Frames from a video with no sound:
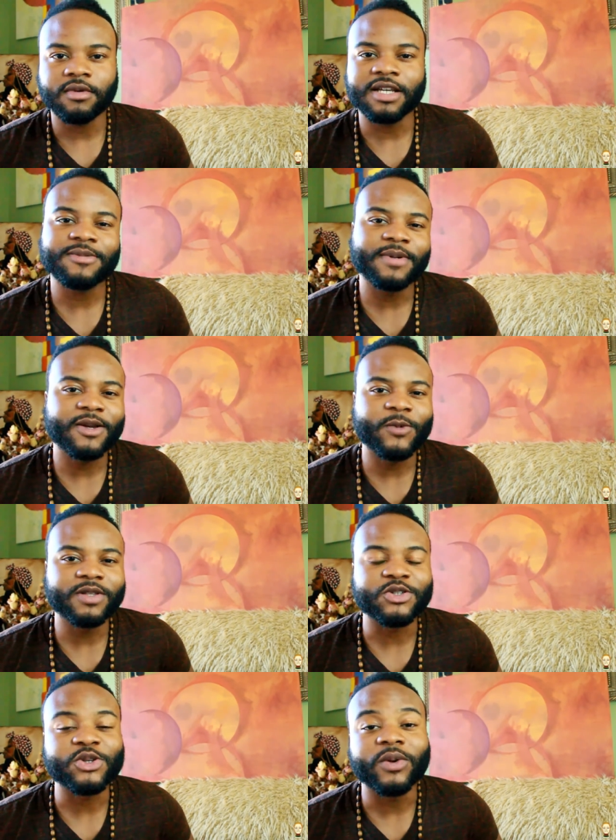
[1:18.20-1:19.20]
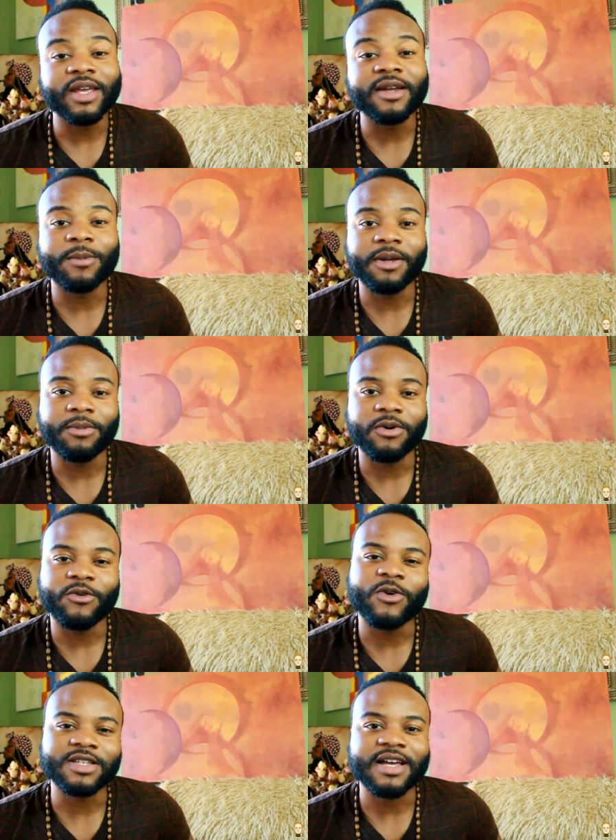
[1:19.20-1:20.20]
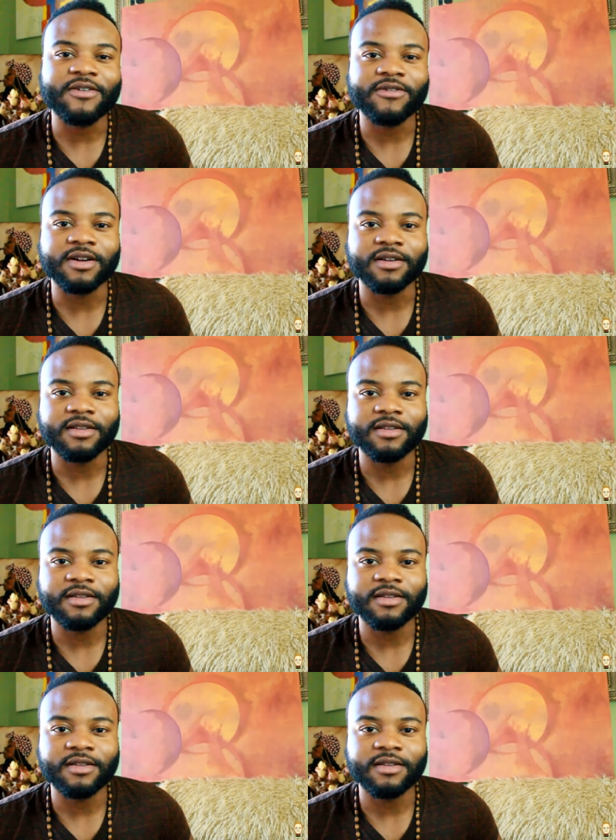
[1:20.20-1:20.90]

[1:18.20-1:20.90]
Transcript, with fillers: Let's begin with the Soninka people of West Africa.